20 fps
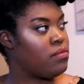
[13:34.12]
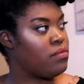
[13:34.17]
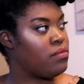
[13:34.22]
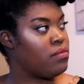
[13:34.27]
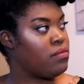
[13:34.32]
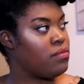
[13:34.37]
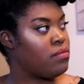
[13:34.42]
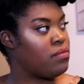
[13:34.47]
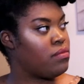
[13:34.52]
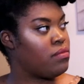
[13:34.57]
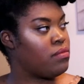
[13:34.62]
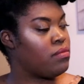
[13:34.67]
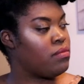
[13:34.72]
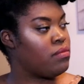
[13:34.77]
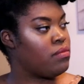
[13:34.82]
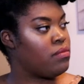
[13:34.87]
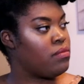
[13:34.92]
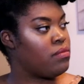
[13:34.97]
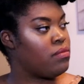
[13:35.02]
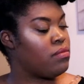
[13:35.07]

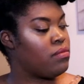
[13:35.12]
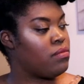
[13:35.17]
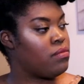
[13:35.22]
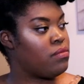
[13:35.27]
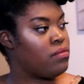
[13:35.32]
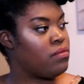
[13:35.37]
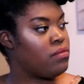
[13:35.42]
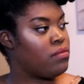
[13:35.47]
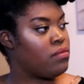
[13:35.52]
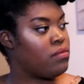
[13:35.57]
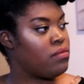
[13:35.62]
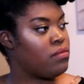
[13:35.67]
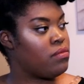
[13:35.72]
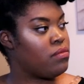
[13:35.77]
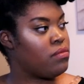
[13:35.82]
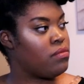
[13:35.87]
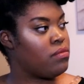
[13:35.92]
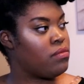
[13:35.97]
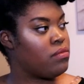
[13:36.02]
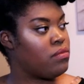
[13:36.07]

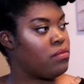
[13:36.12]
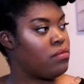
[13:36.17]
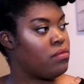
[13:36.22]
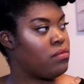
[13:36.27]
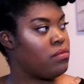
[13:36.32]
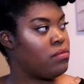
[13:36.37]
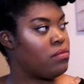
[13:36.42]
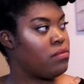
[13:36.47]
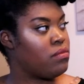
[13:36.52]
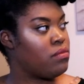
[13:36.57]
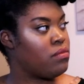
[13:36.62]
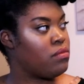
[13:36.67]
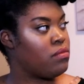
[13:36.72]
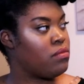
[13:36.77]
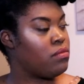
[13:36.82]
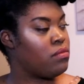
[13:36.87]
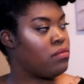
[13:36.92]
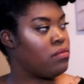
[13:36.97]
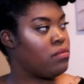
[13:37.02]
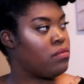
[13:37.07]

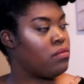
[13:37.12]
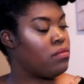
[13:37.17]
(silent)